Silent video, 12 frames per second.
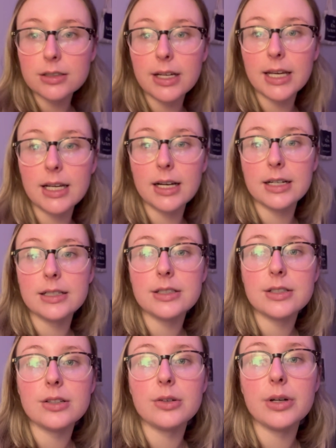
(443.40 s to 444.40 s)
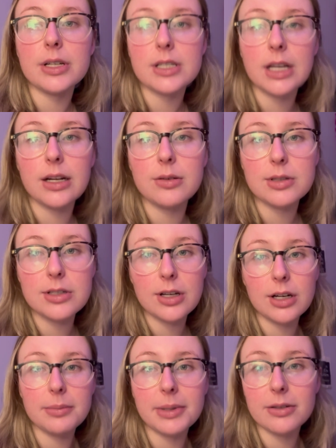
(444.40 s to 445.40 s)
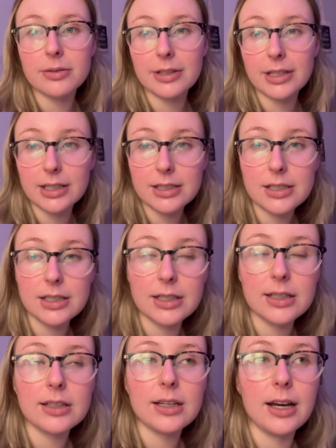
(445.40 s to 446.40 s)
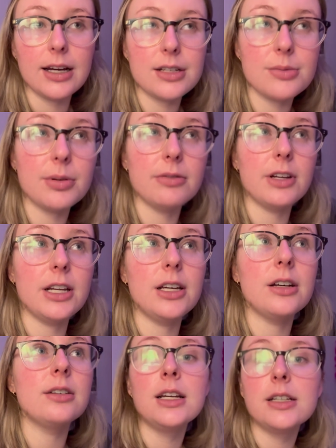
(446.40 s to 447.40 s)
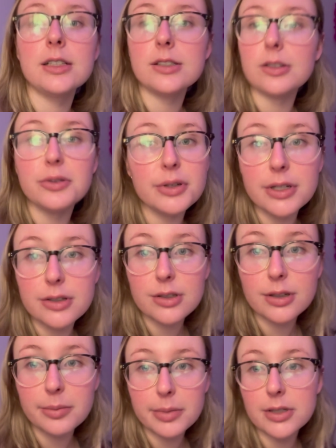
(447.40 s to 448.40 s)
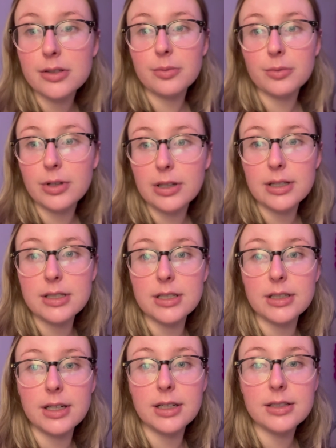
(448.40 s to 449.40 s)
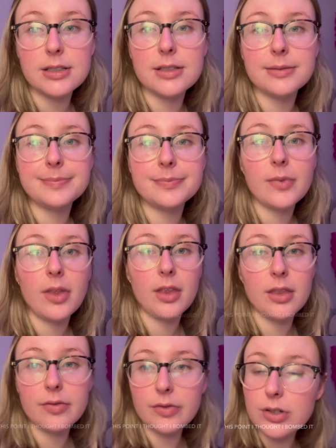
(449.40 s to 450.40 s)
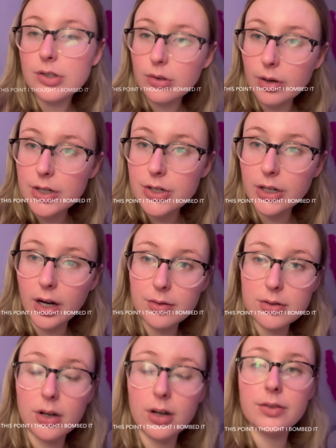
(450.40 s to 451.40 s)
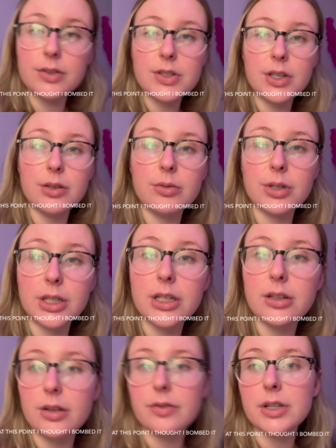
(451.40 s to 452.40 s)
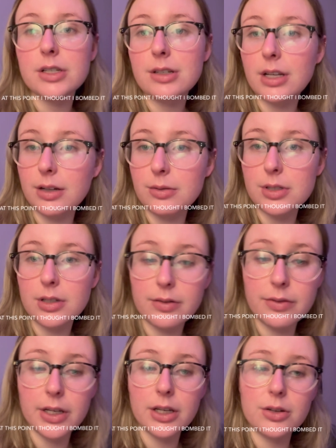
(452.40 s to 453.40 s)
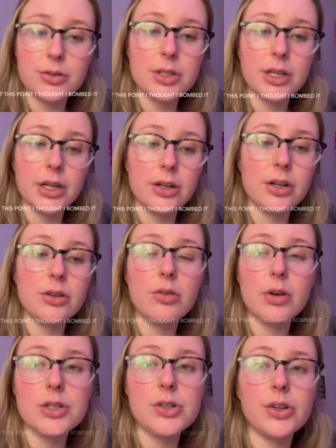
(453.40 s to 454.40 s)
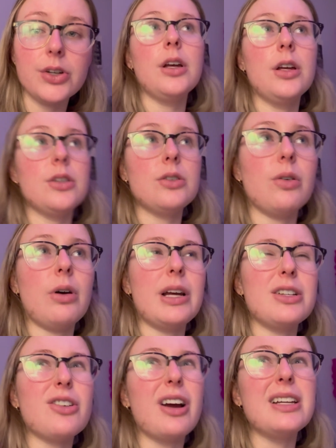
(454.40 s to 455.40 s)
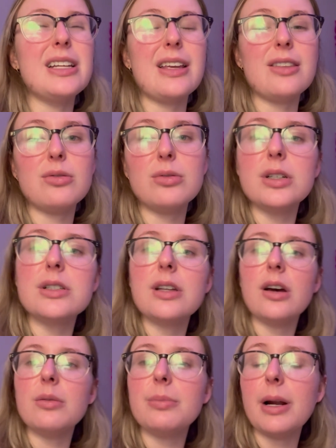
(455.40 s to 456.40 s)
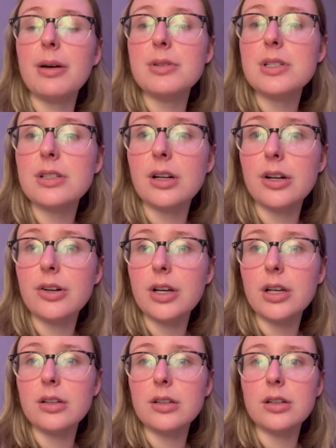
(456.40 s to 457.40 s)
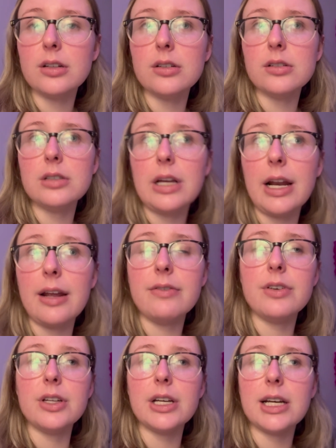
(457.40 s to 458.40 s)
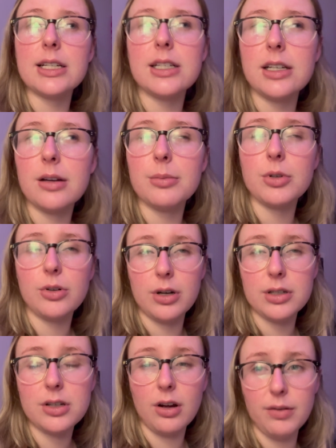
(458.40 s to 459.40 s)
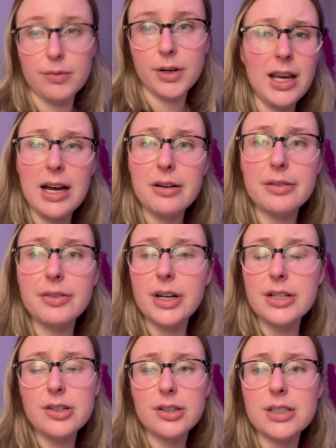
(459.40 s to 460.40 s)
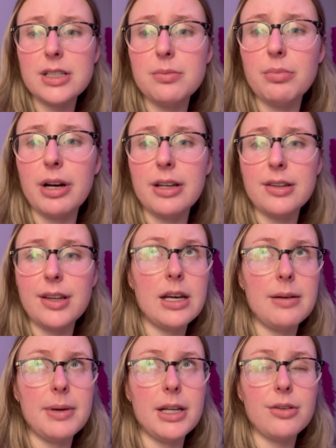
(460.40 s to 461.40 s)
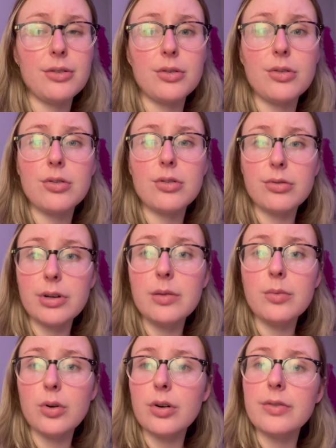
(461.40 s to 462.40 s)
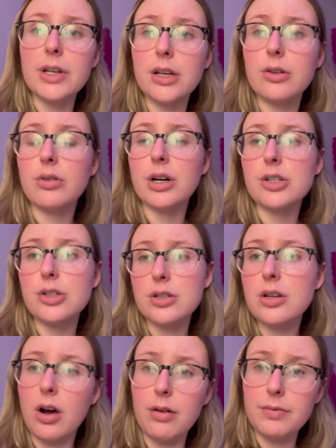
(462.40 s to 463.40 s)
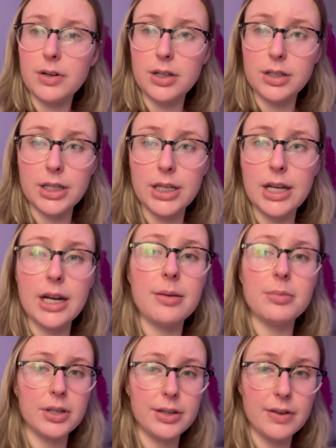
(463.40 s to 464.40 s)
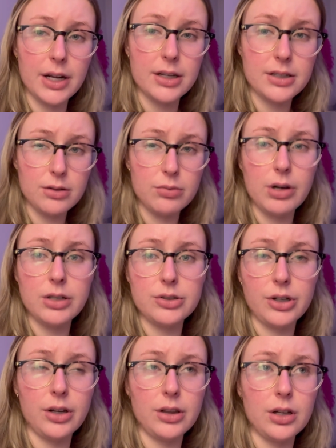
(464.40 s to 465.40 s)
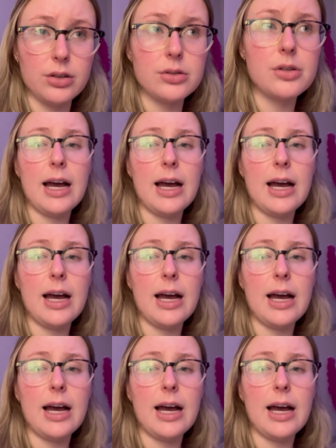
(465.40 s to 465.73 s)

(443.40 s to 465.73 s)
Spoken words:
Hey guys, so I said it was gonna be a realistic Casper video, so here's gonna be some realisticness. The first question, I was obviously really nervous, and it was a video scenario question. So I tried to get the words out, but I was stuttering a little, and I feel like I didn't come across confident. However, I took a deep breath and made it through three more video questions confidently, and I believe that I did well during those.